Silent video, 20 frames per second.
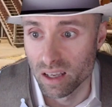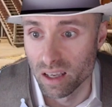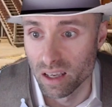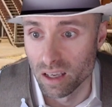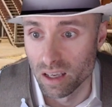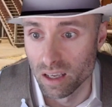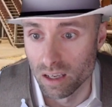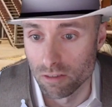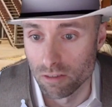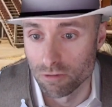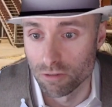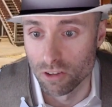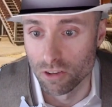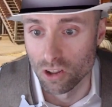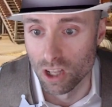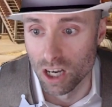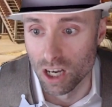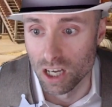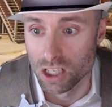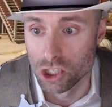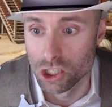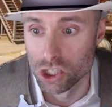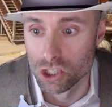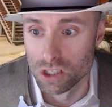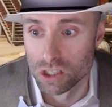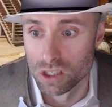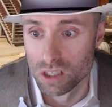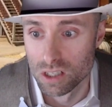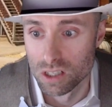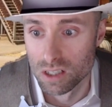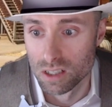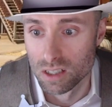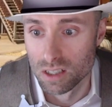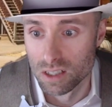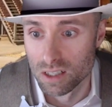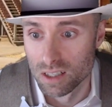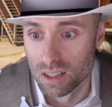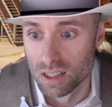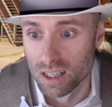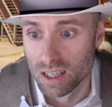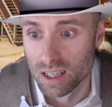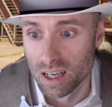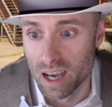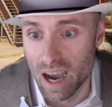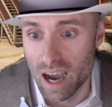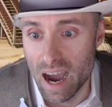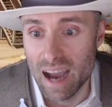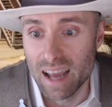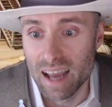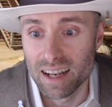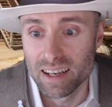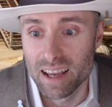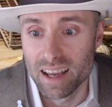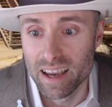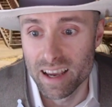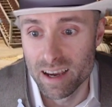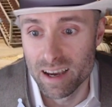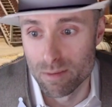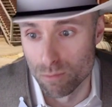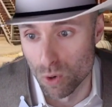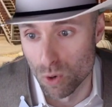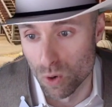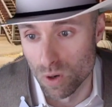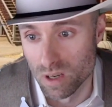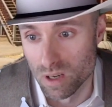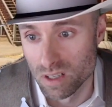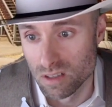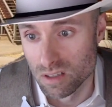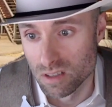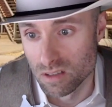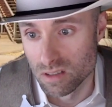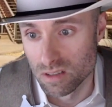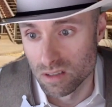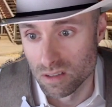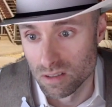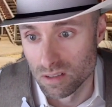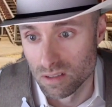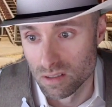a flush. Hot damn, boys.